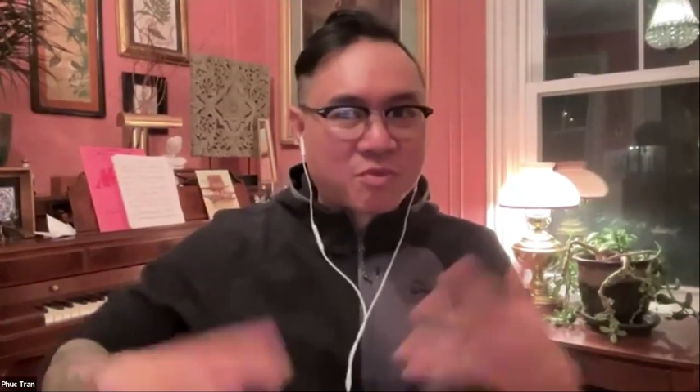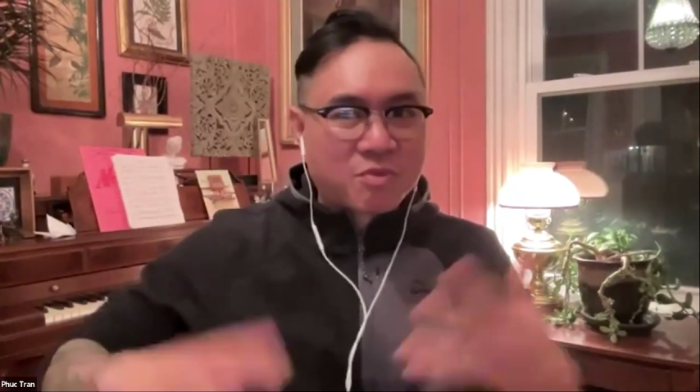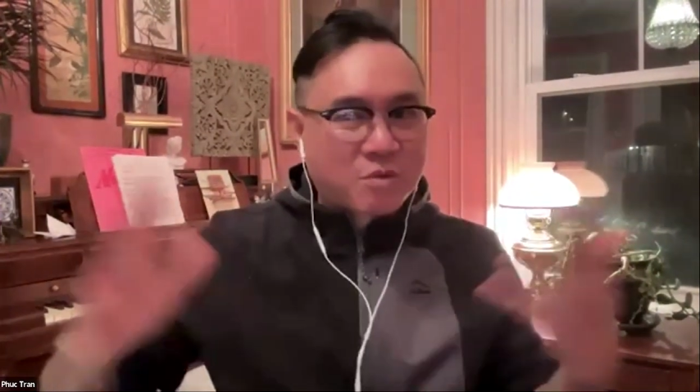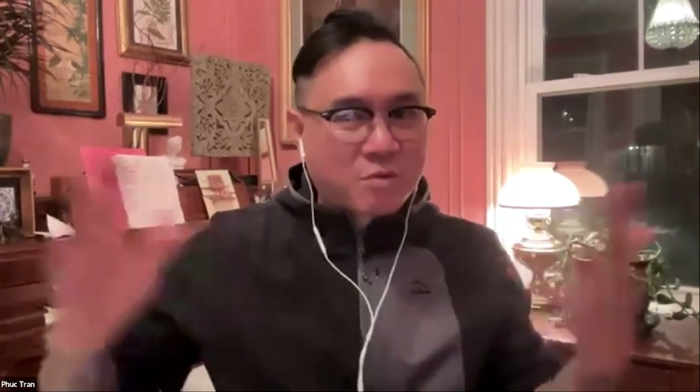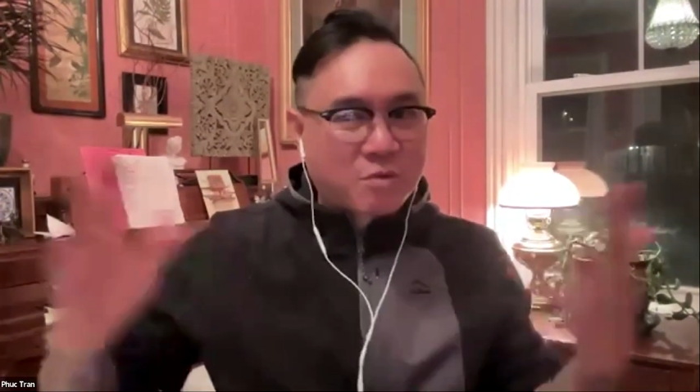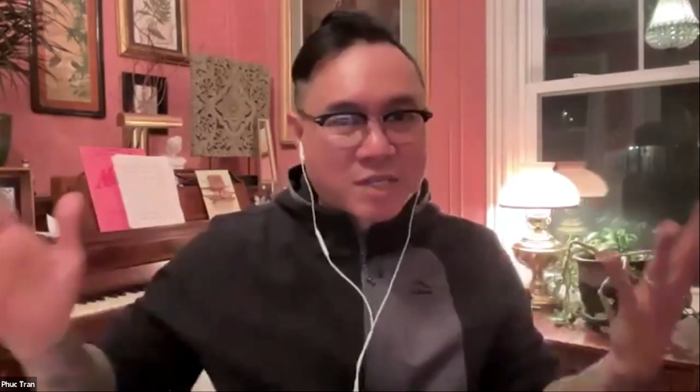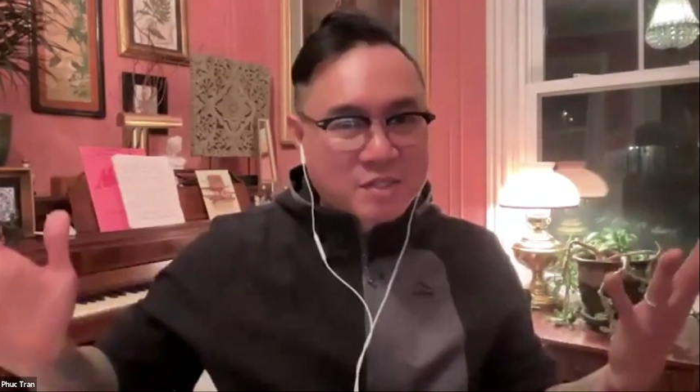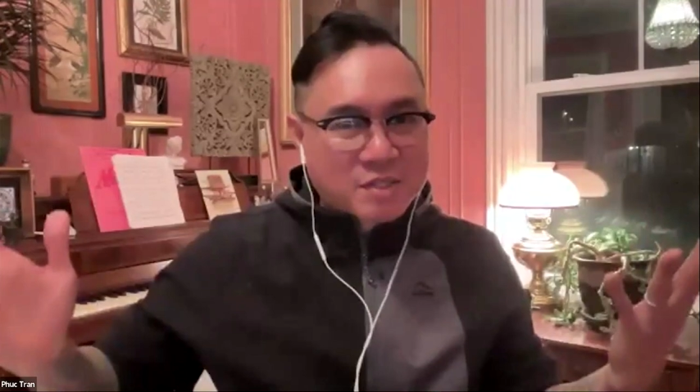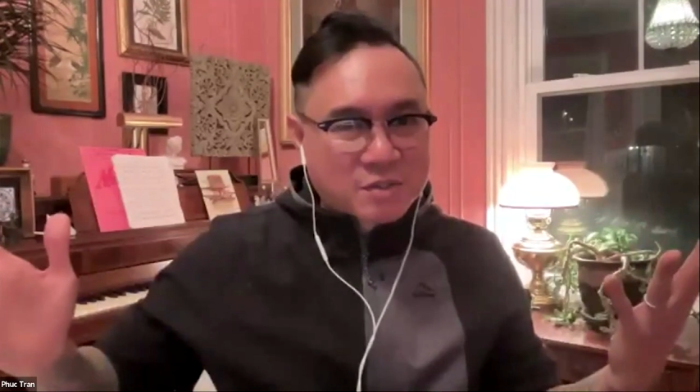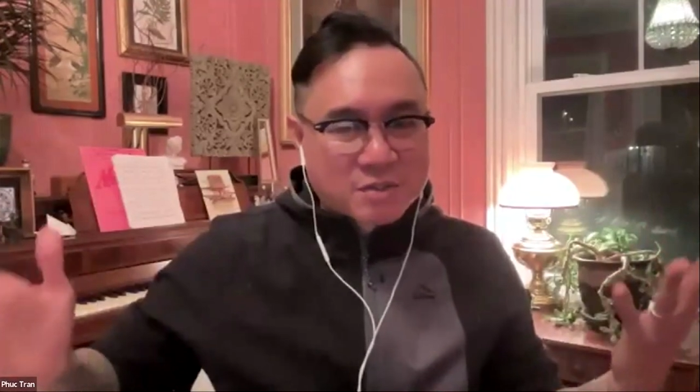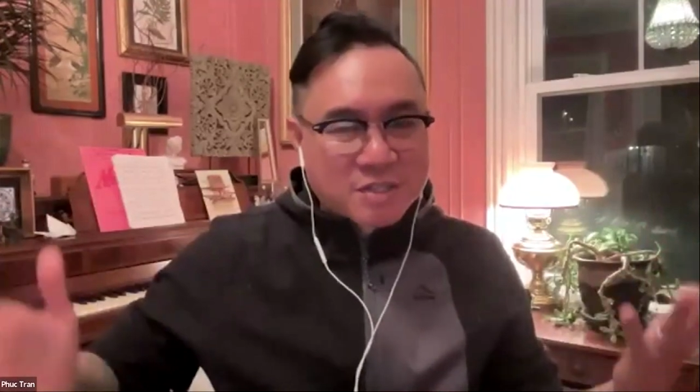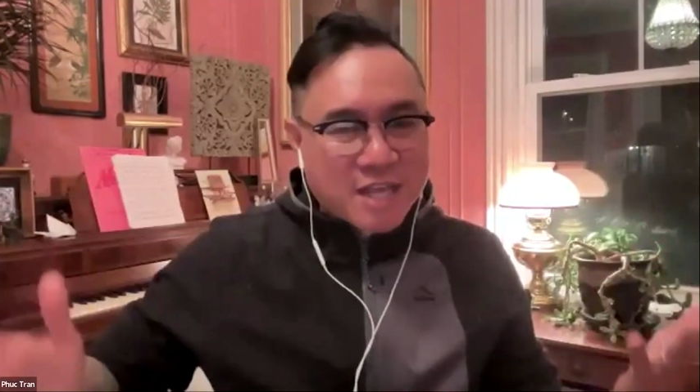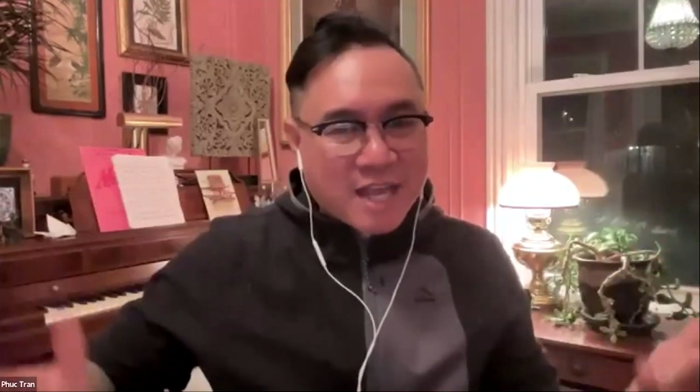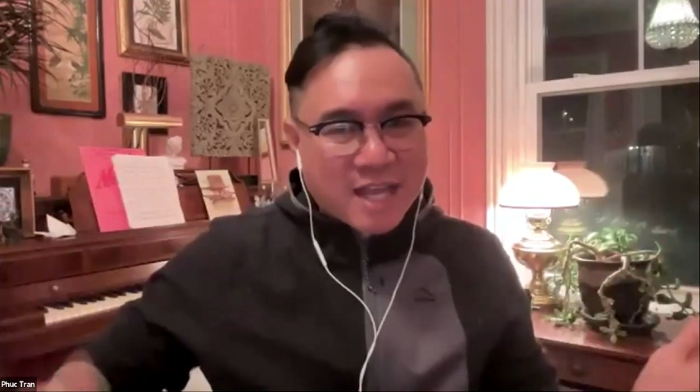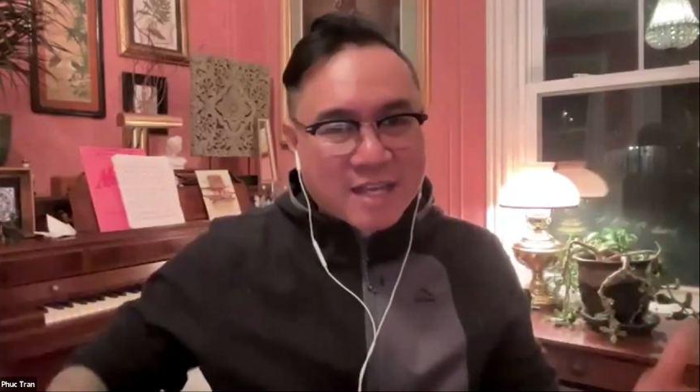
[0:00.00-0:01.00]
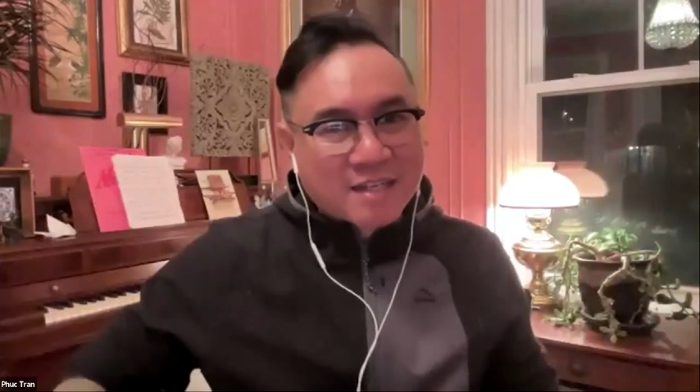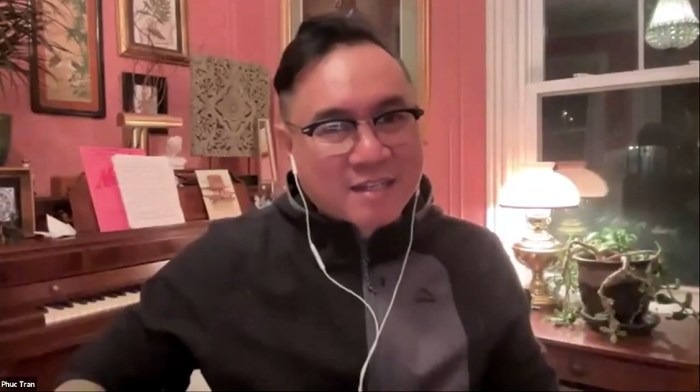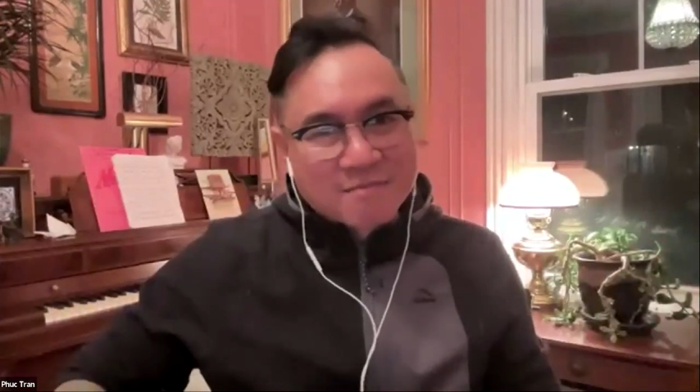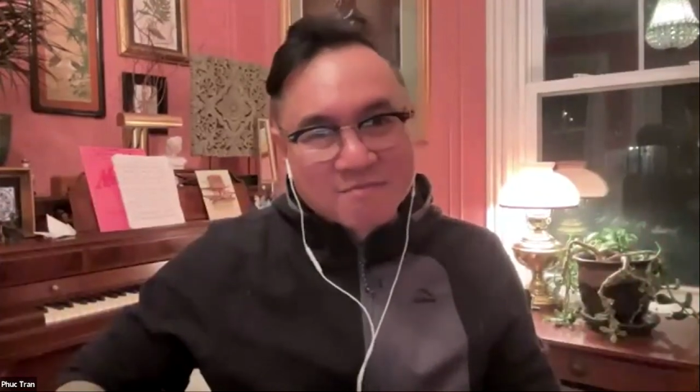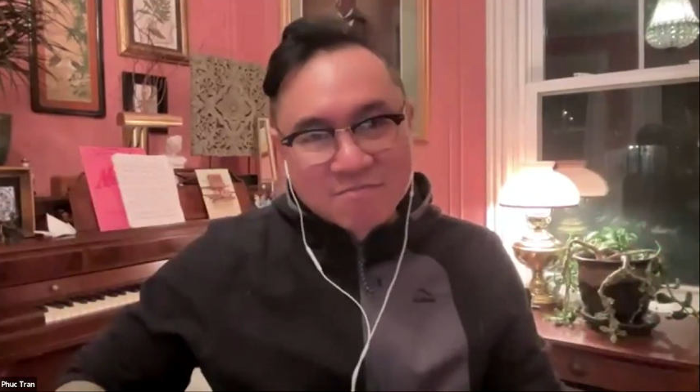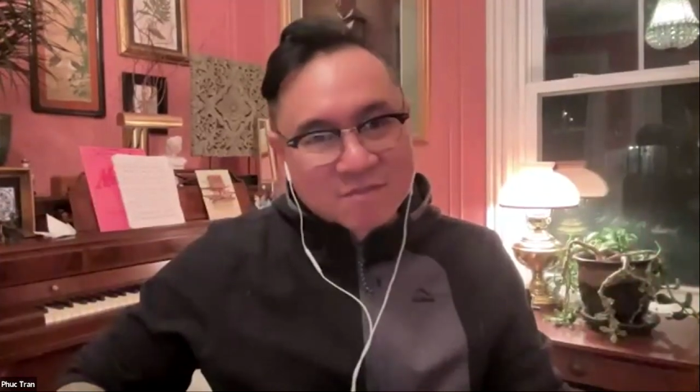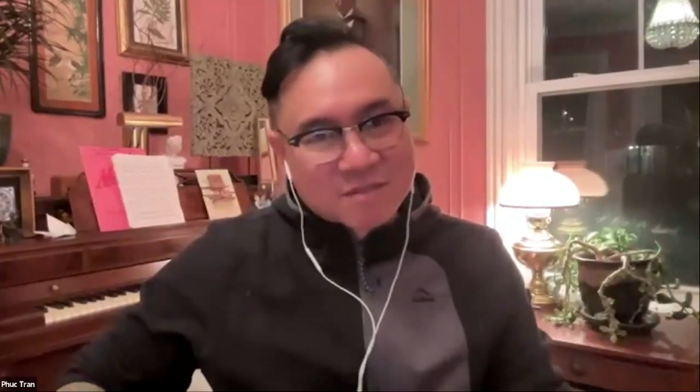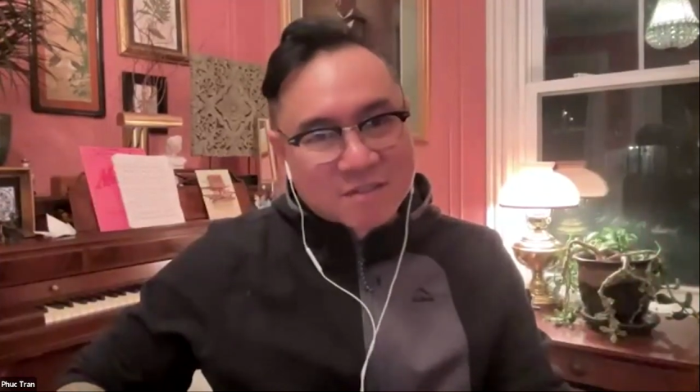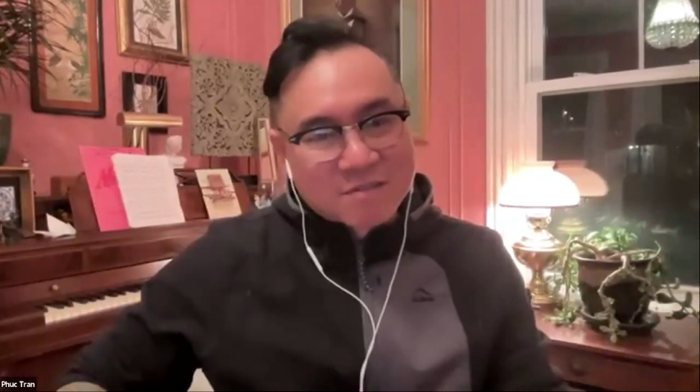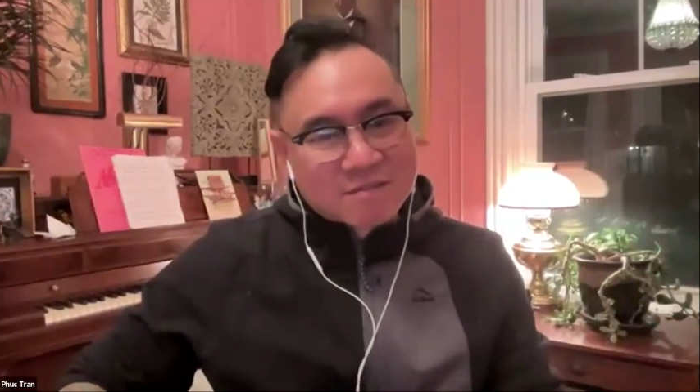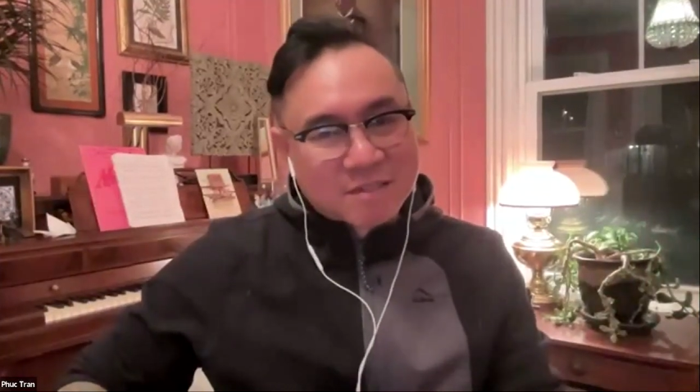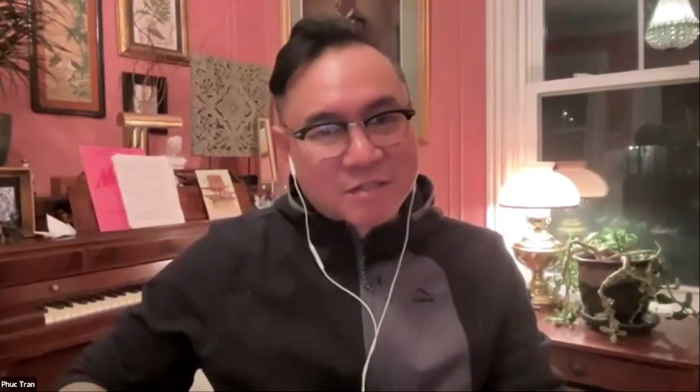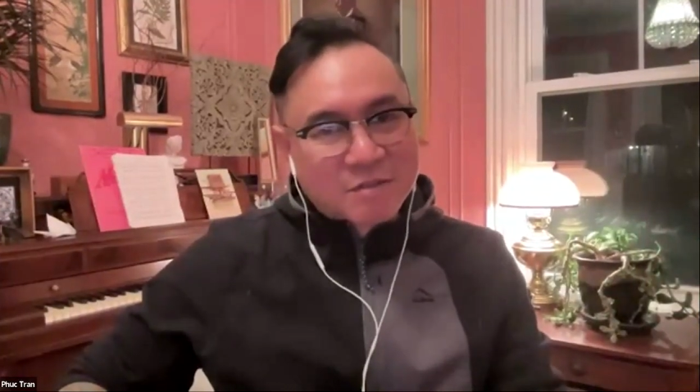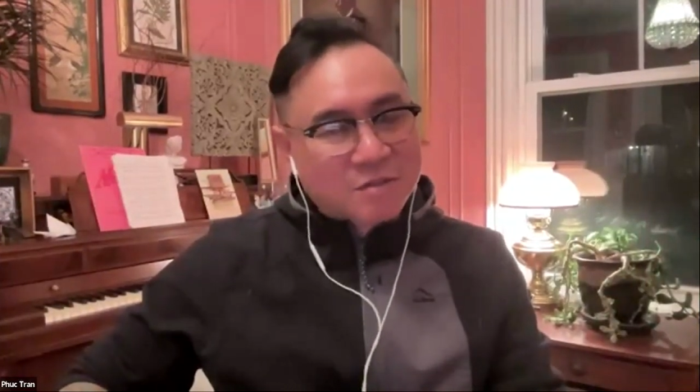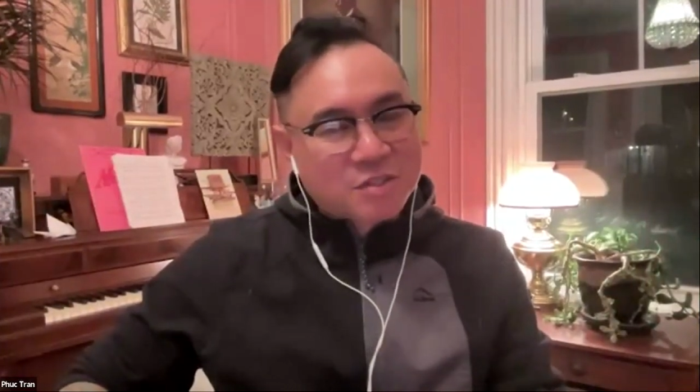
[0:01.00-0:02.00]
the Western canon
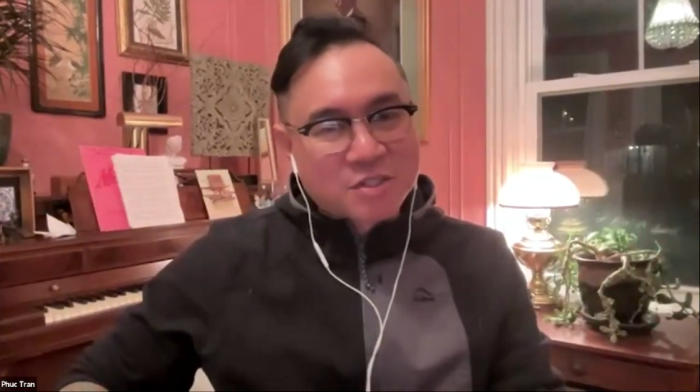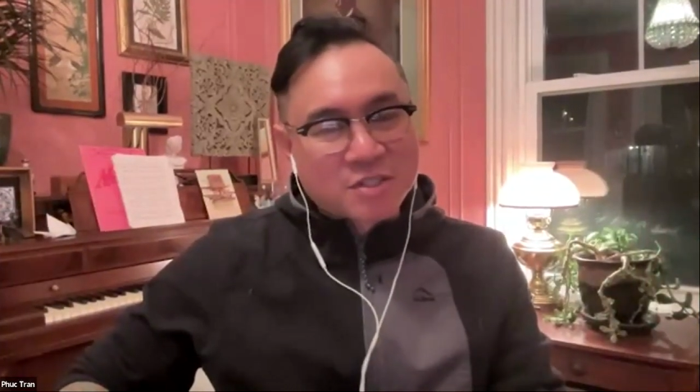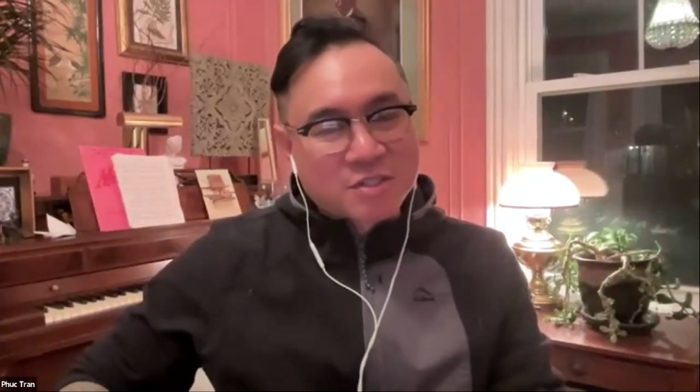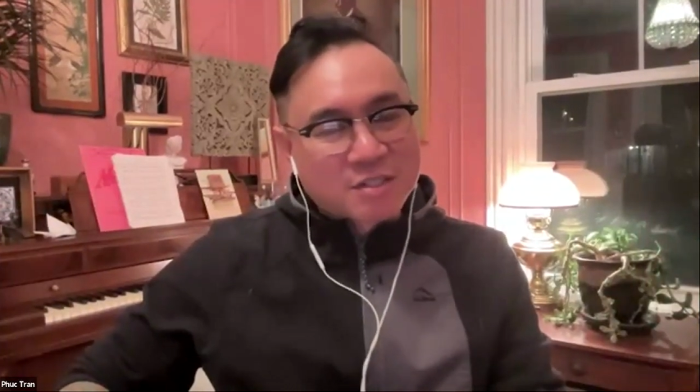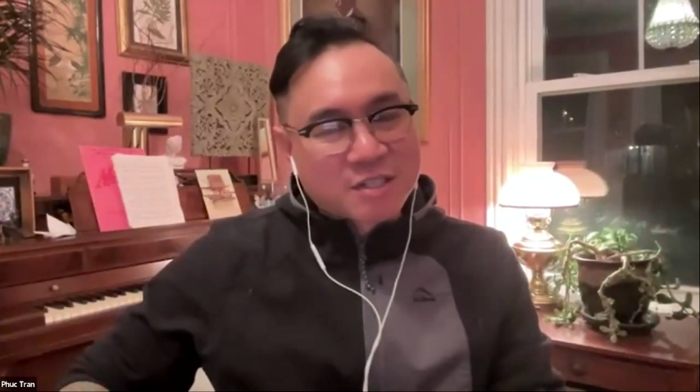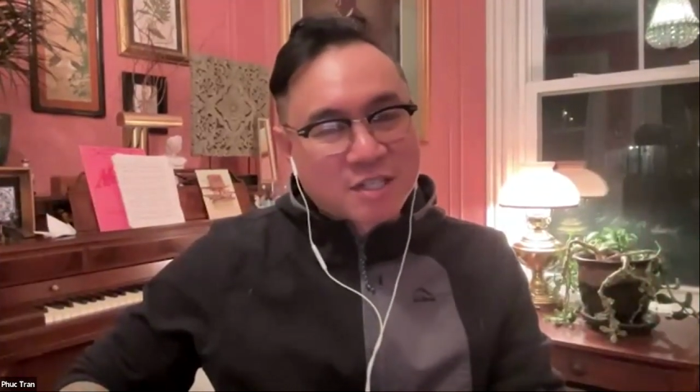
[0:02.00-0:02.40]
literature.